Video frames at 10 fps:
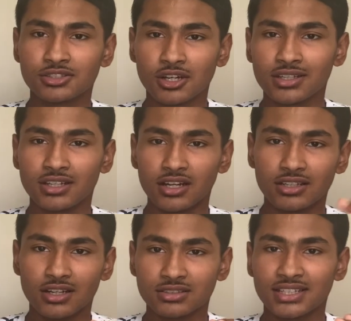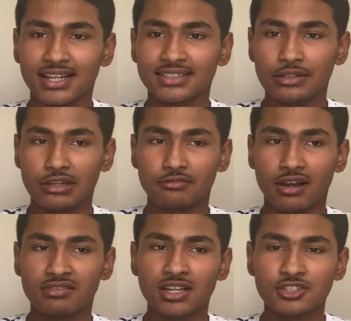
chunky dunky dunk. Say that ten times fast.